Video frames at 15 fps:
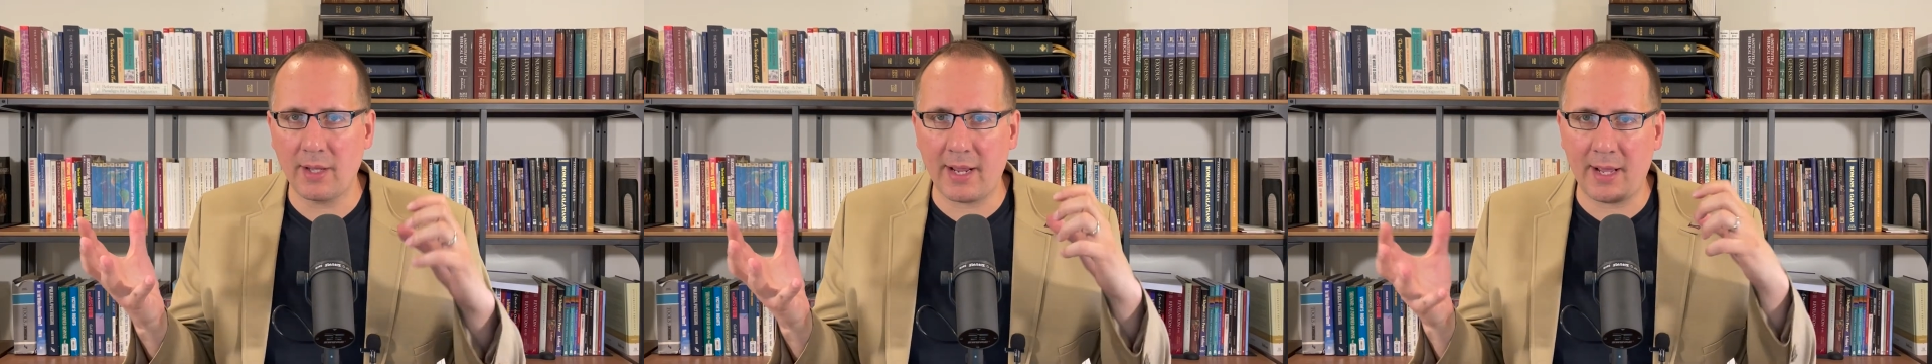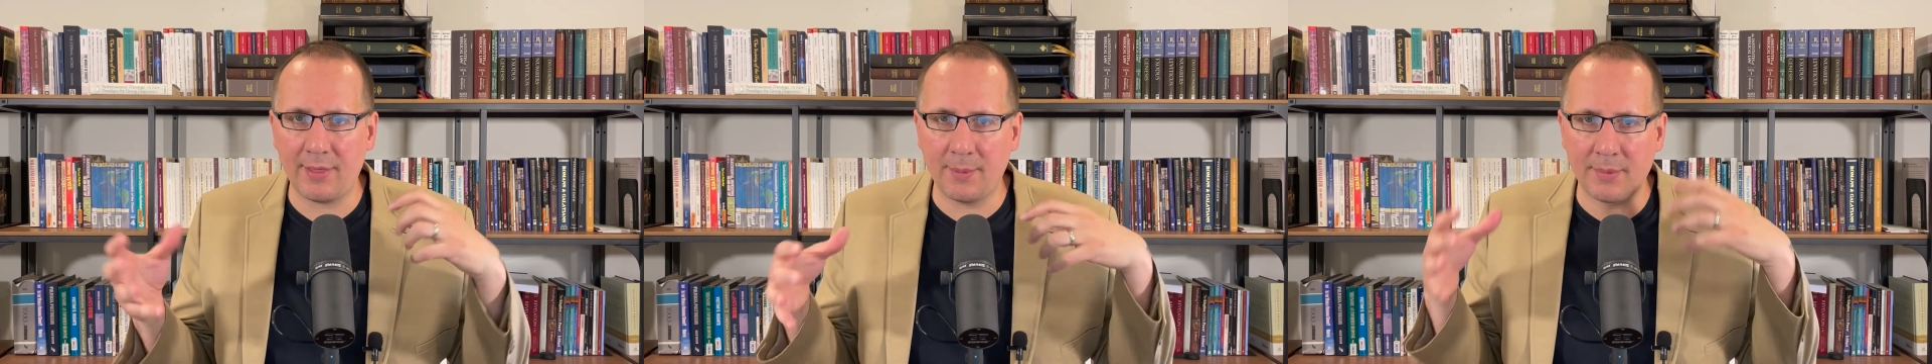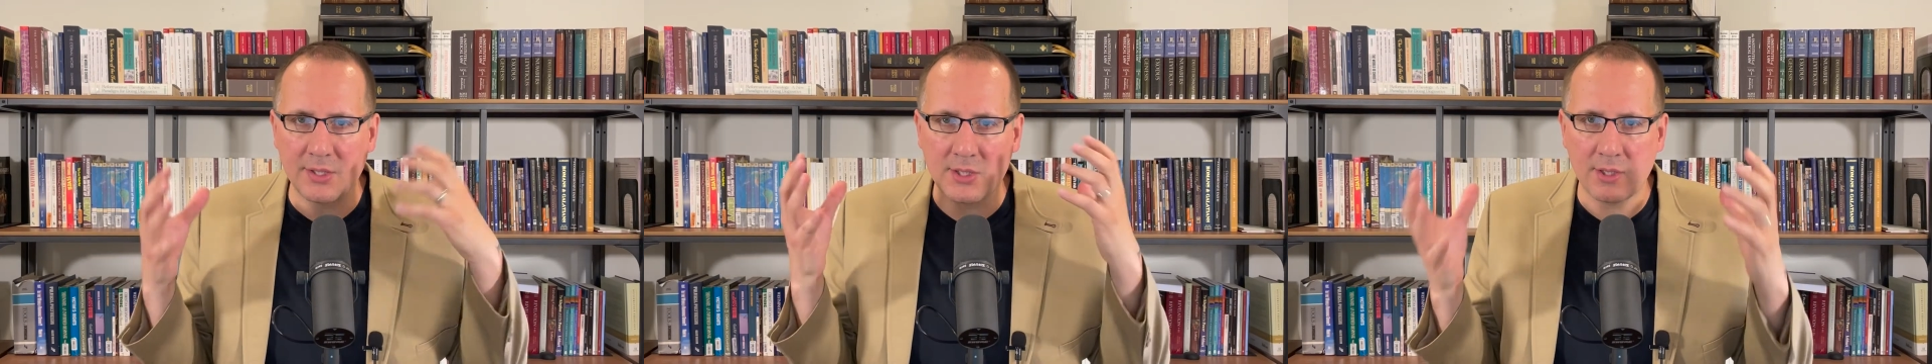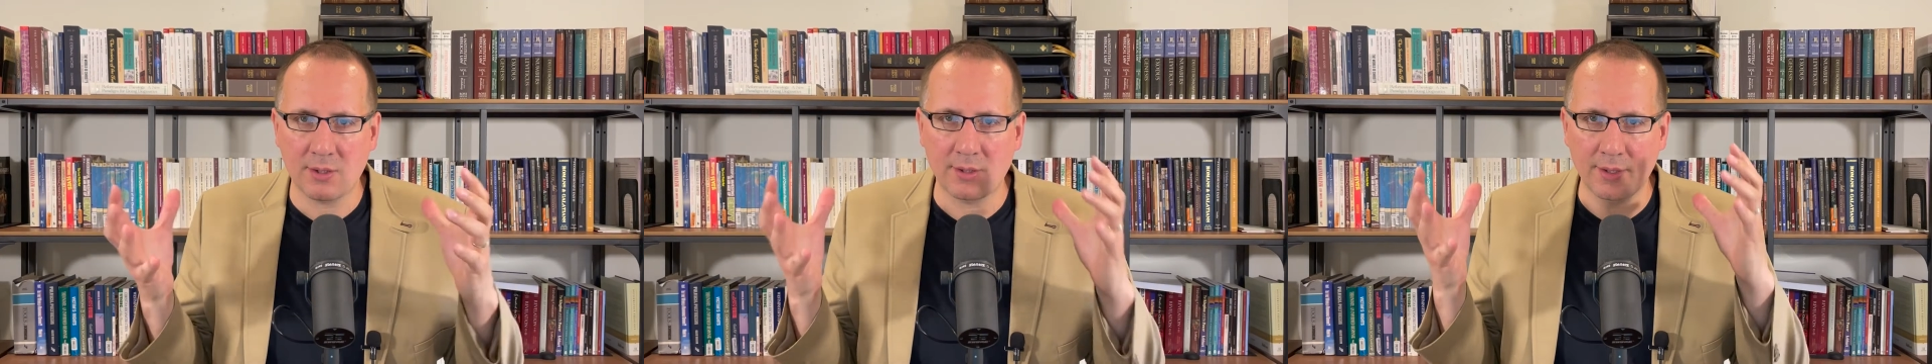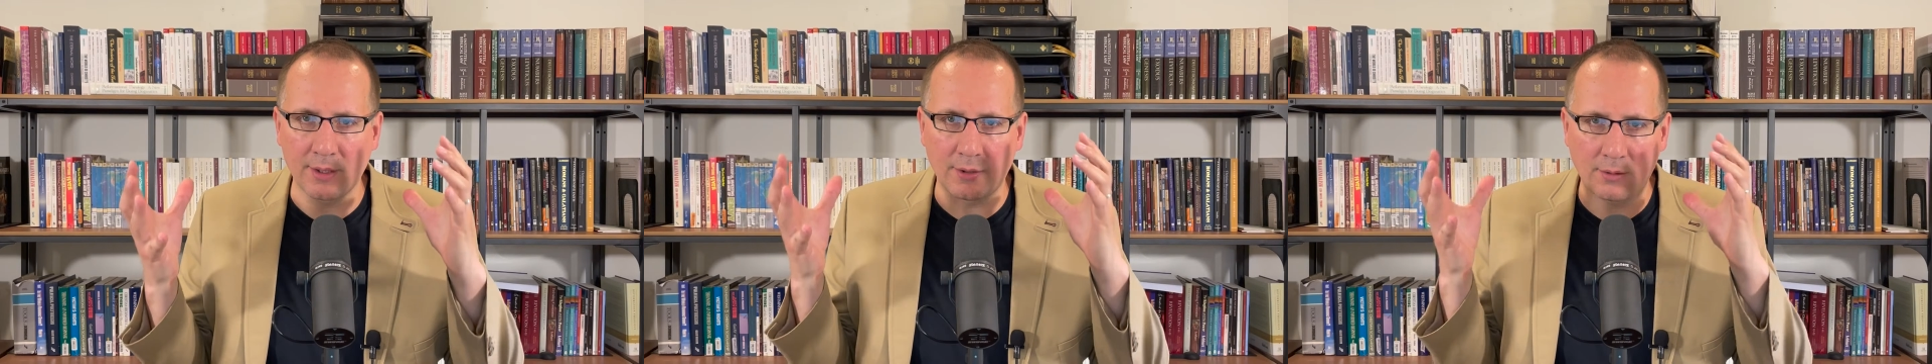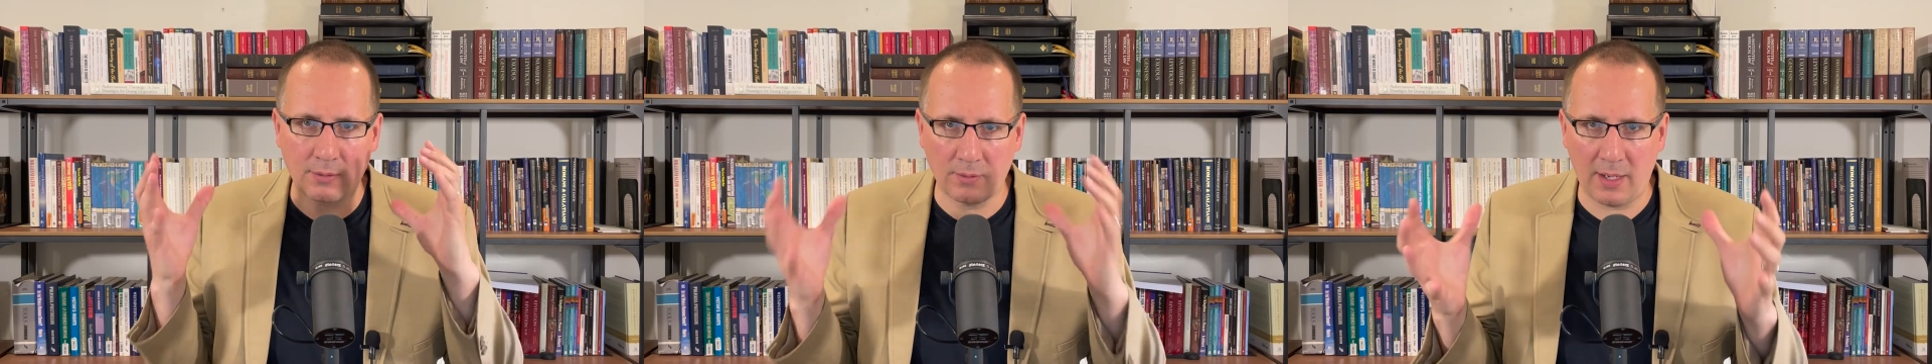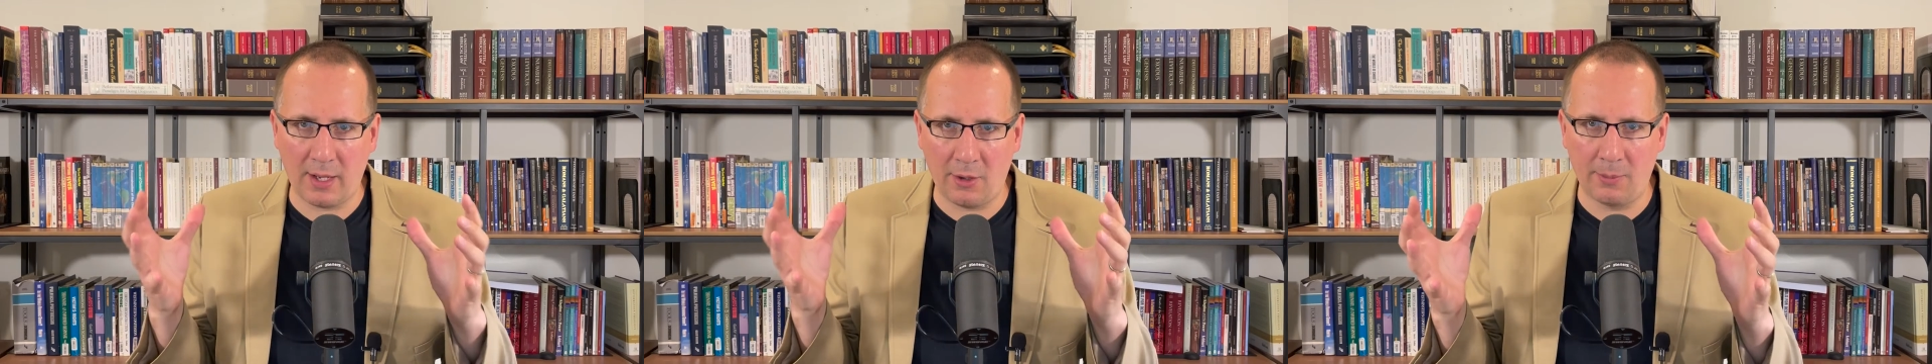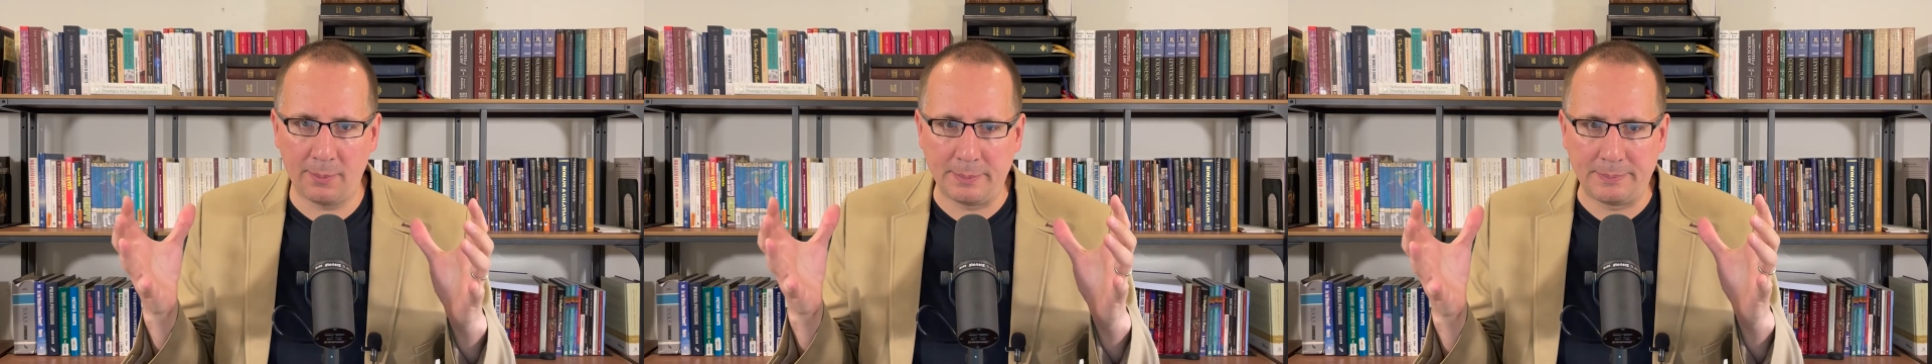and the material
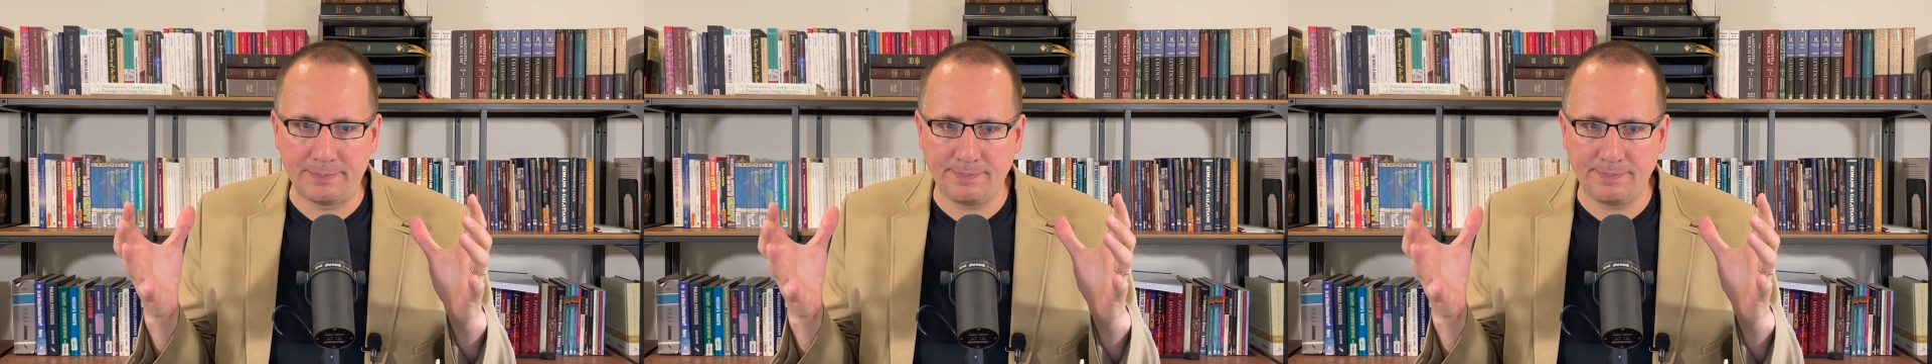realm.